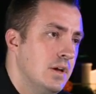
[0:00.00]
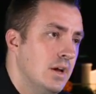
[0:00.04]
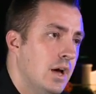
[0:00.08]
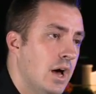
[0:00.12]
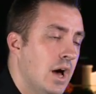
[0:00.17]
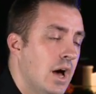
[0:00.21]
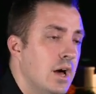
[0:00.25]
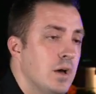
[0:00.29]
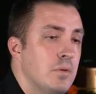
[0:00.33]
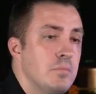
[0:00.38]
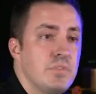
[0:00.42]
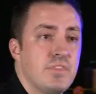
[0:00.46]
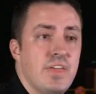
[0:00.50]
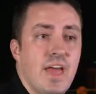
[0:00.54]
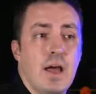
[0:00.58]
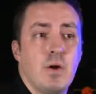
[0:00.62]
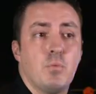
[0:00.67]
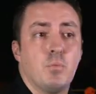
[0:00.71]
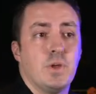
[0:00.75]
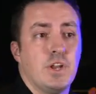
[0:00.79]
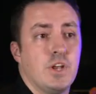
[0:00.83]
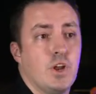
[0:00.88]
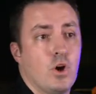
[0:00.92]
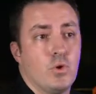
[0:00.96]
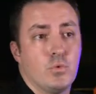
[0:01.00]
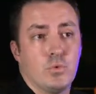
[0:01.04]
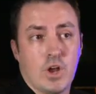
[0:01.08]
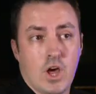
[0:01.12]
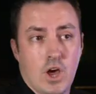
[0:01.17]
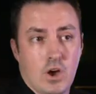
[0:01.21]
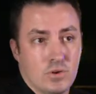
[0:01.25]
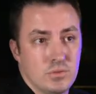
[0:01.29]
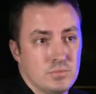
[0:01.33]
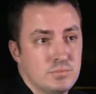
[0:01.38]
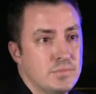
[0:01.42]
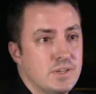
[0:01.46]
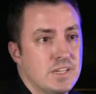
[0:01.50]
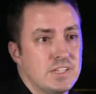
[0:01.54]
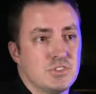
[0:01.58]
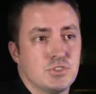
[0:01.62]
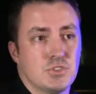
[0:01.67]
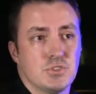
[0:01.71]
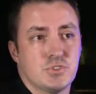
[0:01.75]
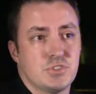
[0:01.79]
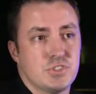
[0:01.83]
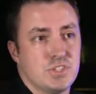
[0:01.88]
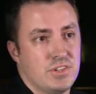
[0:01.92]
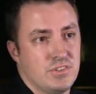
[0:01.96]
Uh, that we don't know because
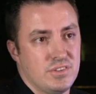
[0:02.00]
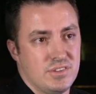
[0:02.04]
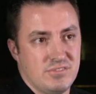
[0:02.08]
they're still